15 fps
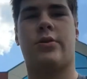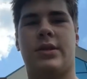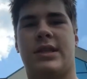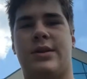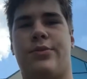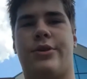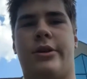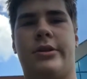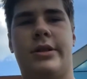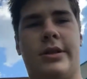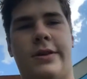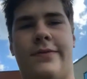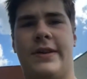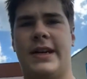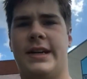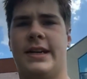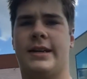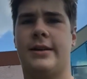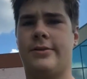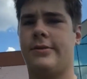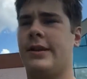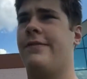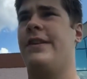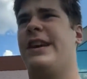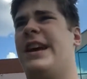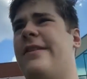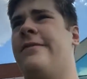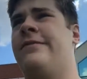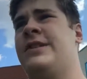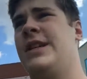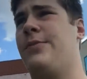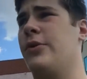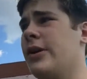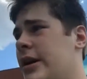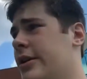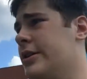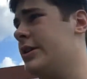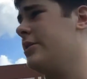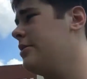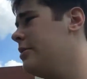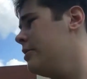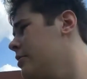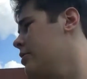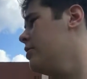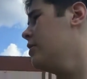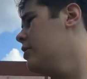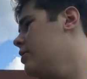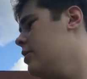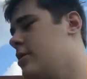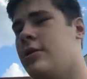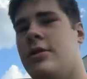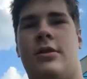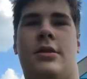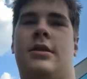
so we're going somewhere else to find out if they have cheaper hair gel. Four? Okay.